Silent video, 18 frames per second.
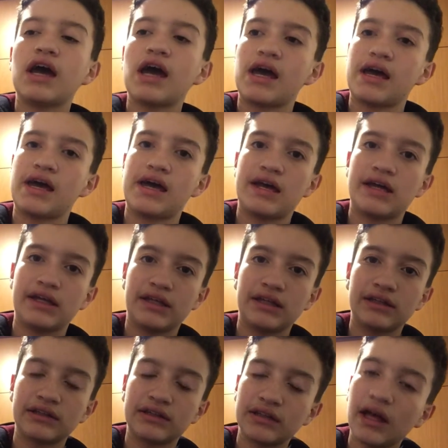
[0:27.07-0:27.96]

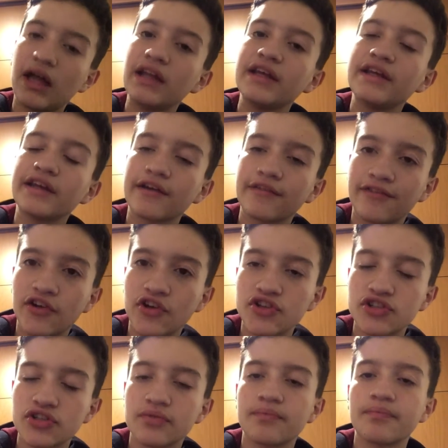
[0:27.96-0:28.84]
and a linear
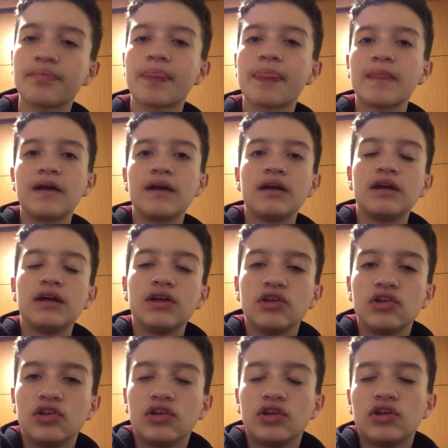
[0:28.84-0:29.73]
function.
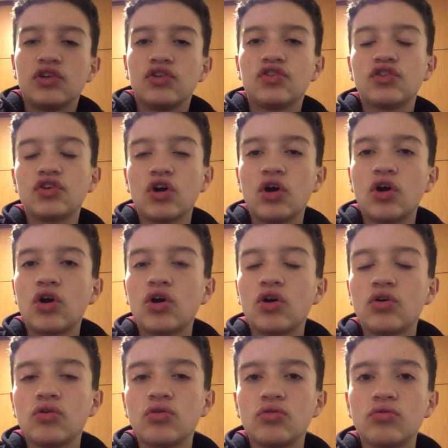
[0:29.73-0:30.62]

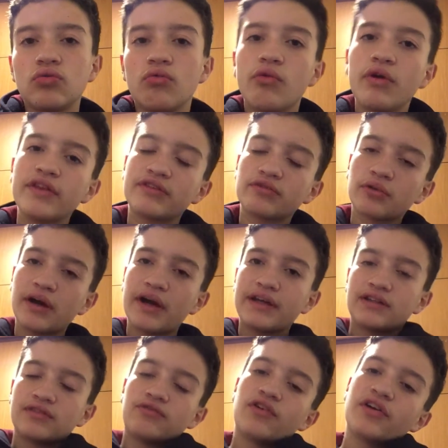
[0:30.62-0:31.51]
So we
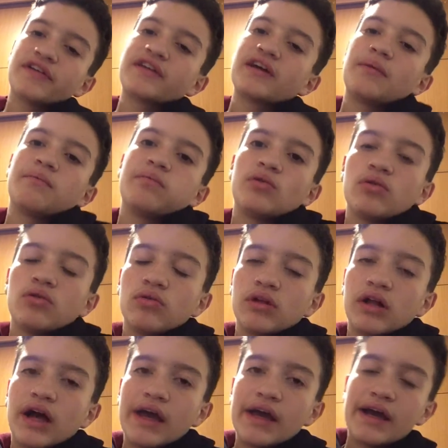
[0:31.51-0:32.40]
tried, for
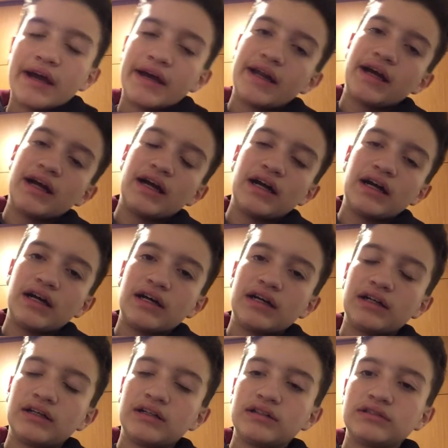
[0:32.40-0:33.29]
example, we
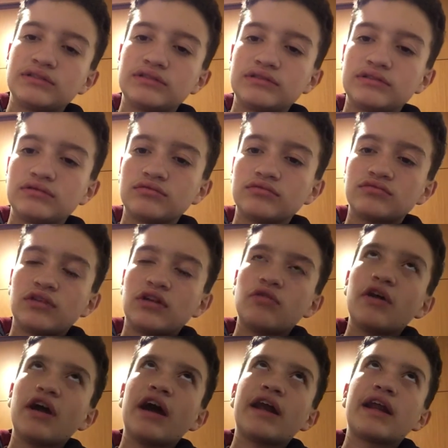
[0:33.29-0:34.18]

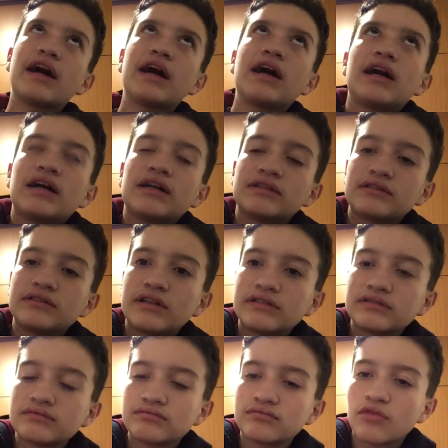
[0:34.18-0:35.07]
had a
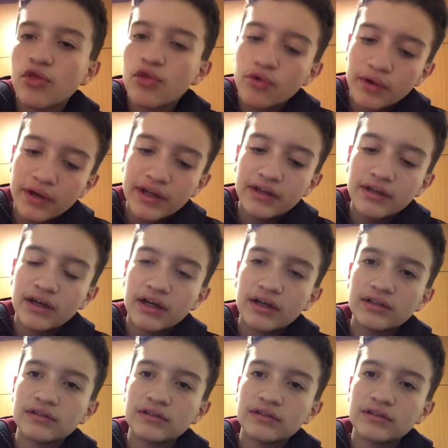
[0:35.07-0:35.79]
tree,